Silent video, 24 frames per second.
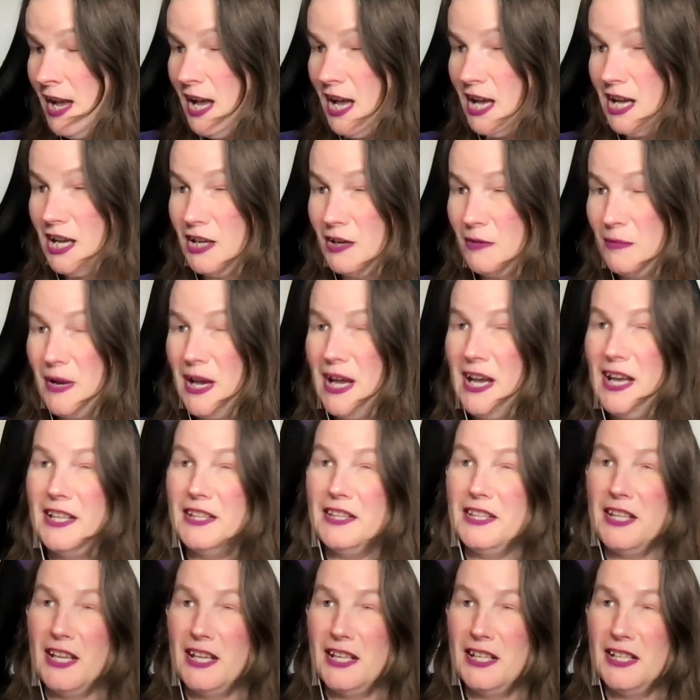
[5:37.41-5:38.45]

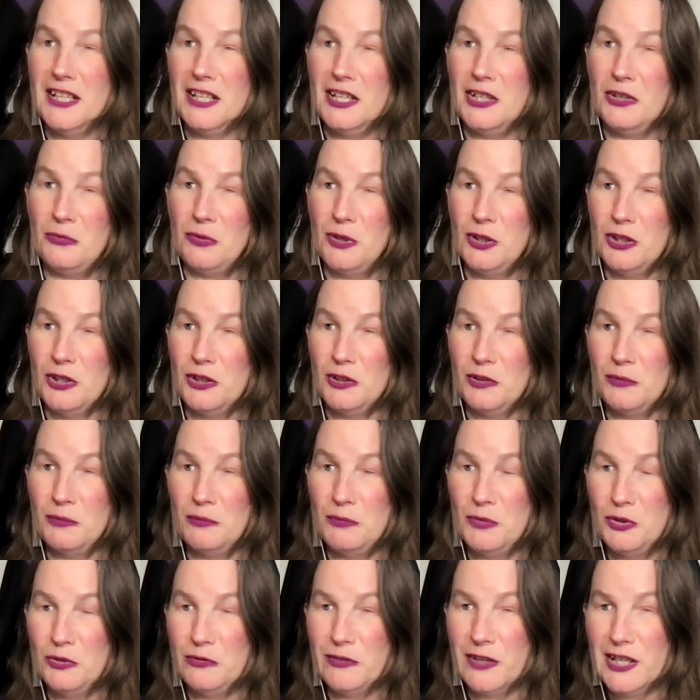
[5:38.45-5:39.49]
And then it will
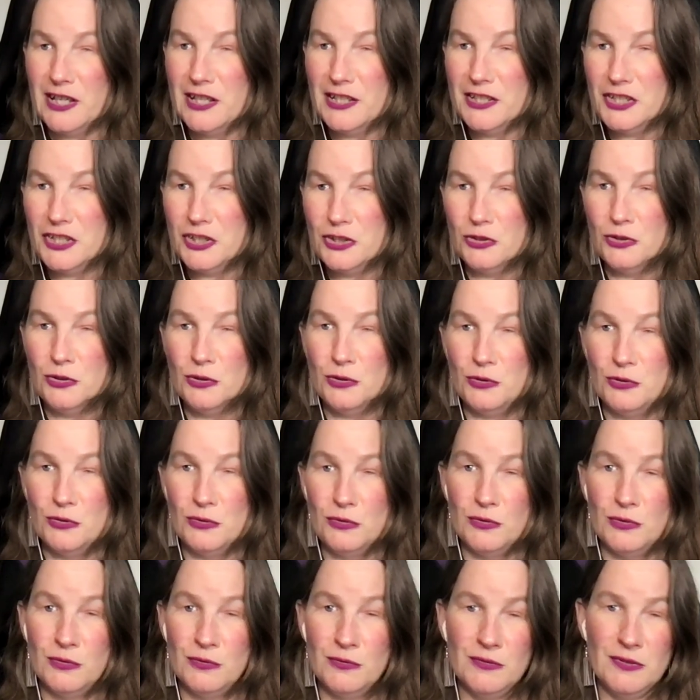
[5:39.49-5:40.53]
move on
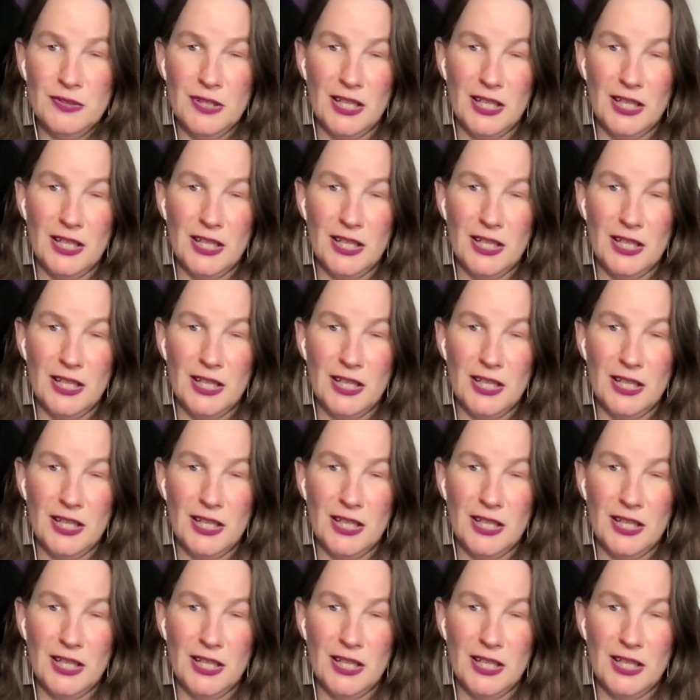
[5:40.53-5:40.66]
to,